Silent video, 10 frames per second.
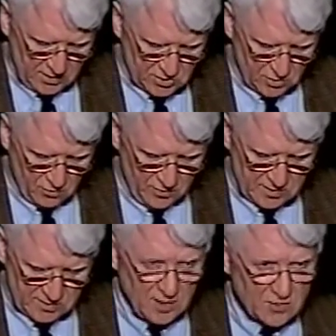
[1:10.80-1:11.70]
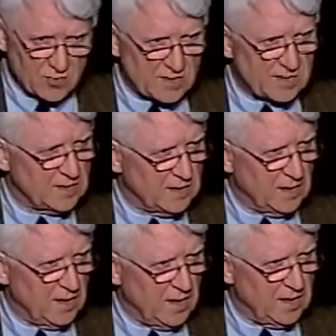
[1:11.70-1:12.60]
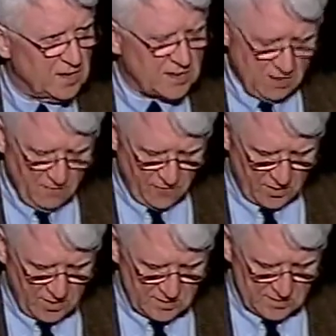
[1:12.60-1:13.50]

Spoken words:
shown his interest and his care for kids